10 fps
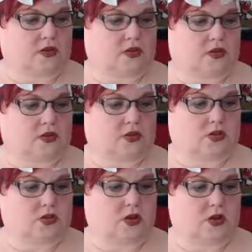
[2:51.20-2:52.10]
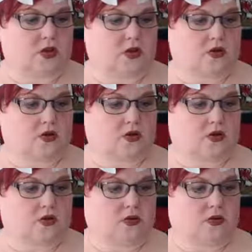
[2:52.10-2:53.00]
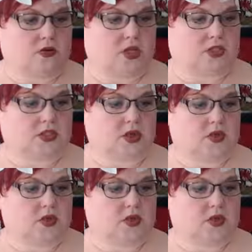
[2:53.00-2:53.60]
So let's go